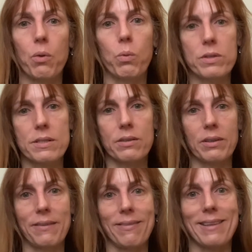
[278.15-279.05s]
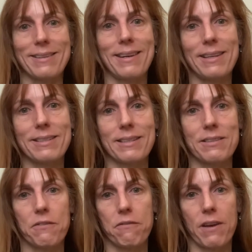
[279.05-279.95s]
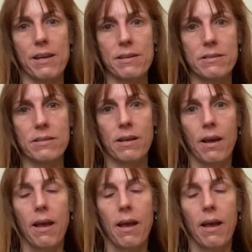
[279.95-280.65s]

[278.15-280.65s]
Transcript: We're still in the nascent phase.